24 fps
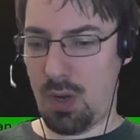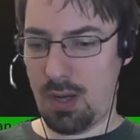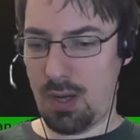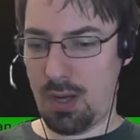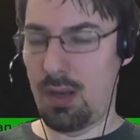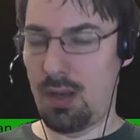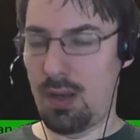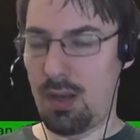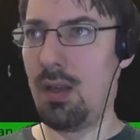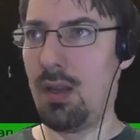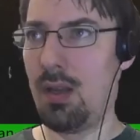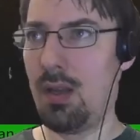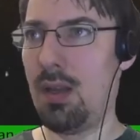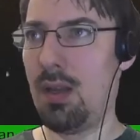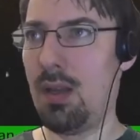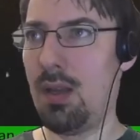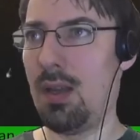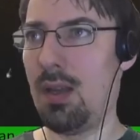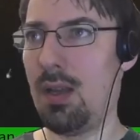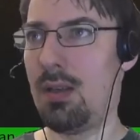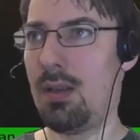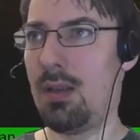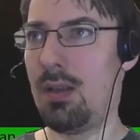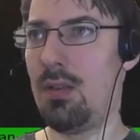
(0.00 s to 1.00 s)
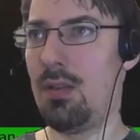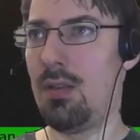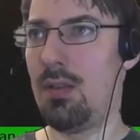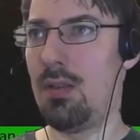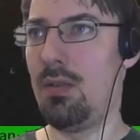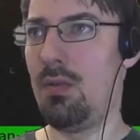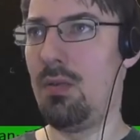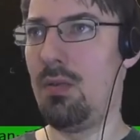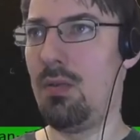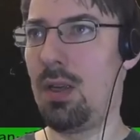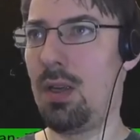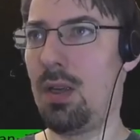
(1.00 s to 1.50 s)
We can do
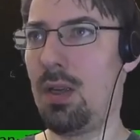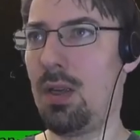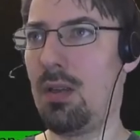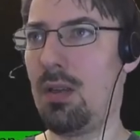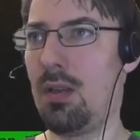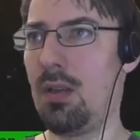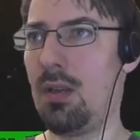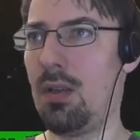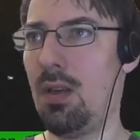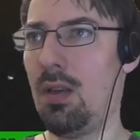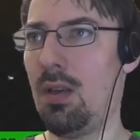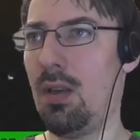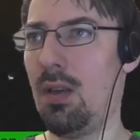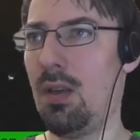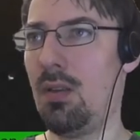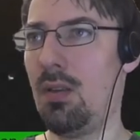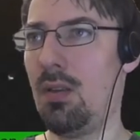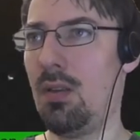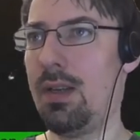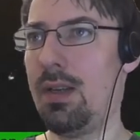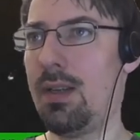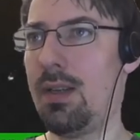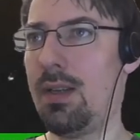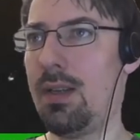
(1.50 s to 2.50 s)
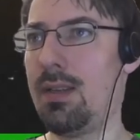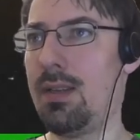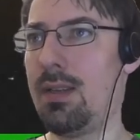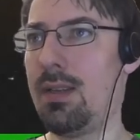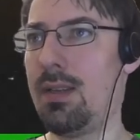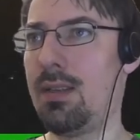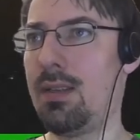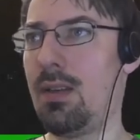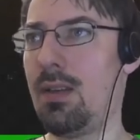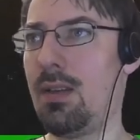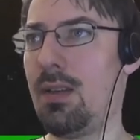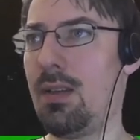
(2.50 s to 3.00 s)
it as a comma
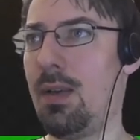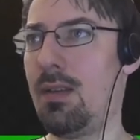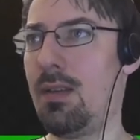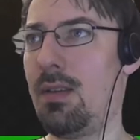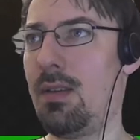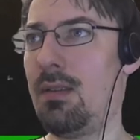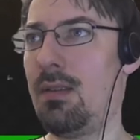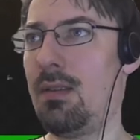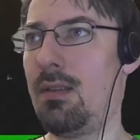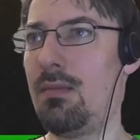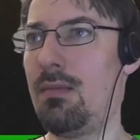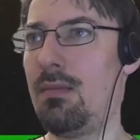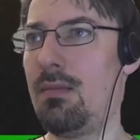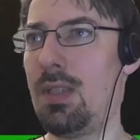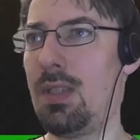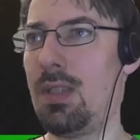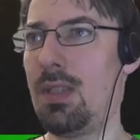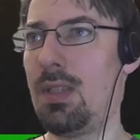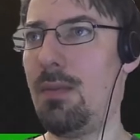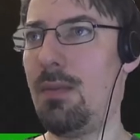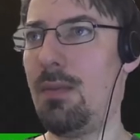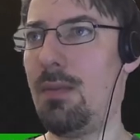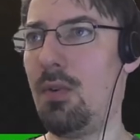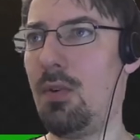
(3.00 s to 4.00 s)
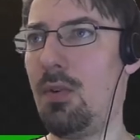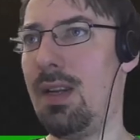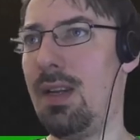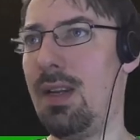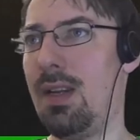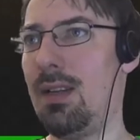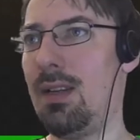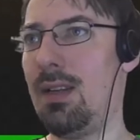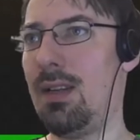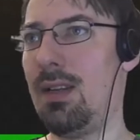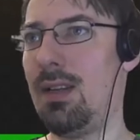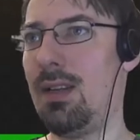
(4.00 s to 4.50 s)
separated list, but with a
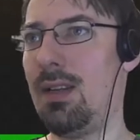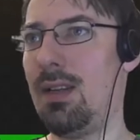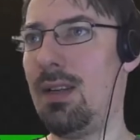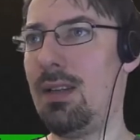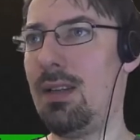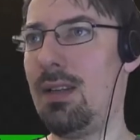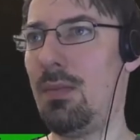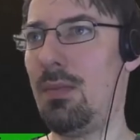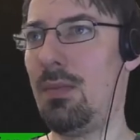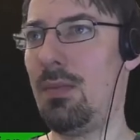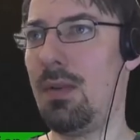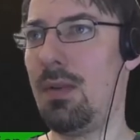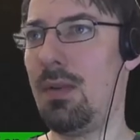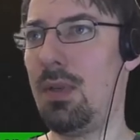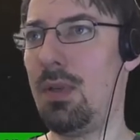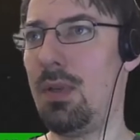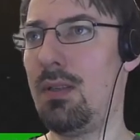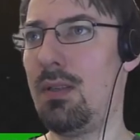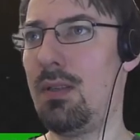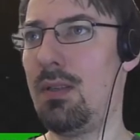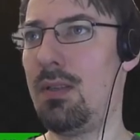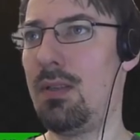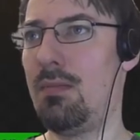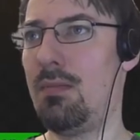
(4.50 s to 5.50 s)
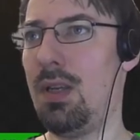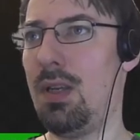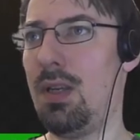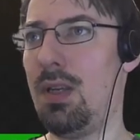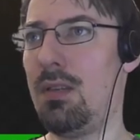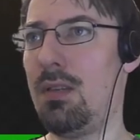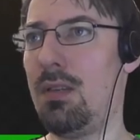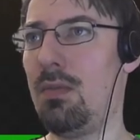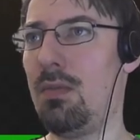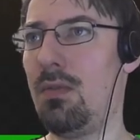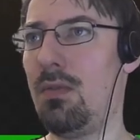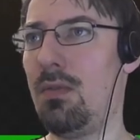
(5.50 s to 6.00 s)
space before,
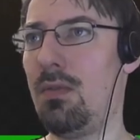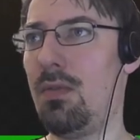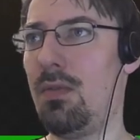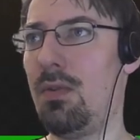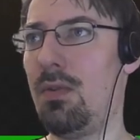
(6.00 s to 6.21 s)
or